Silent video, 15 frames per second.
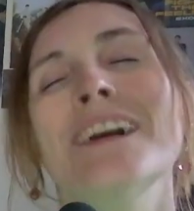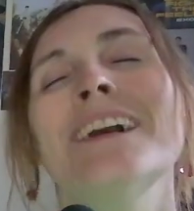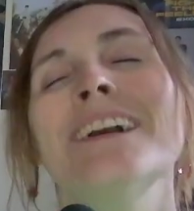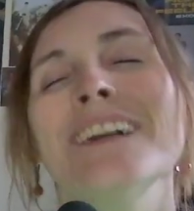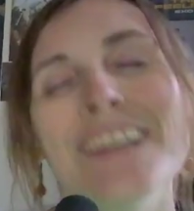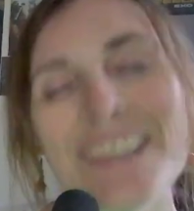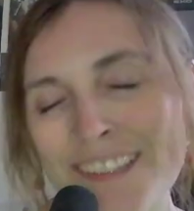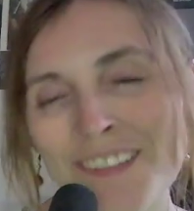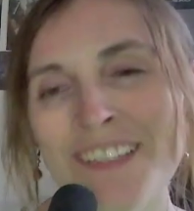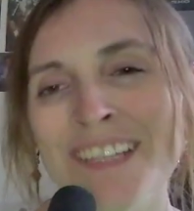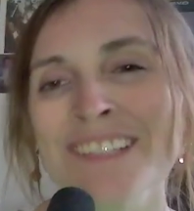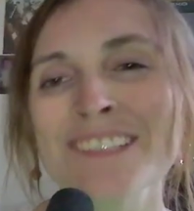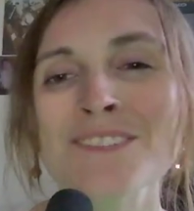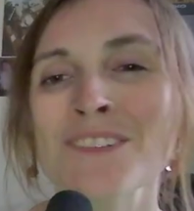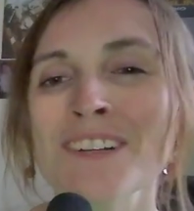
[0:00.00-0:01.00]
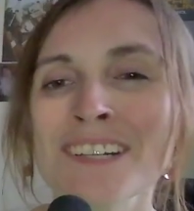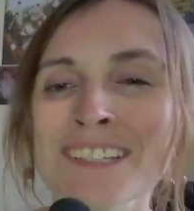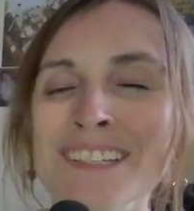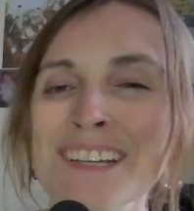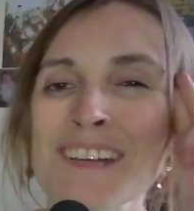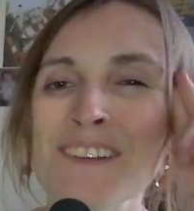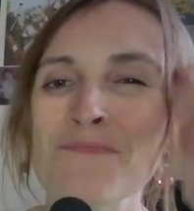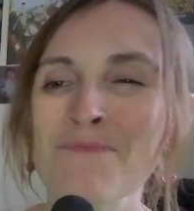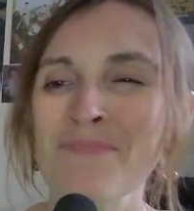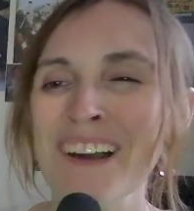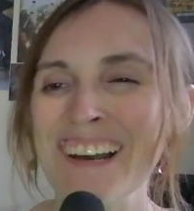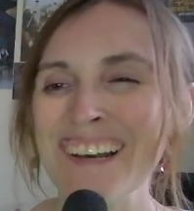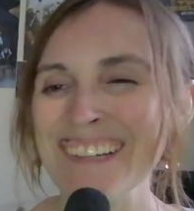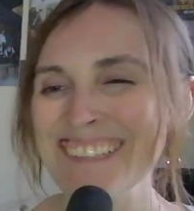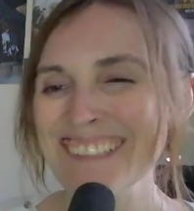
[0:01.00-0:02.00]
in the next one.
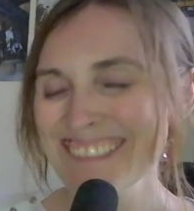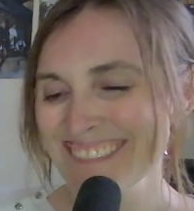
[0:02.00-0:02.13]
Bye.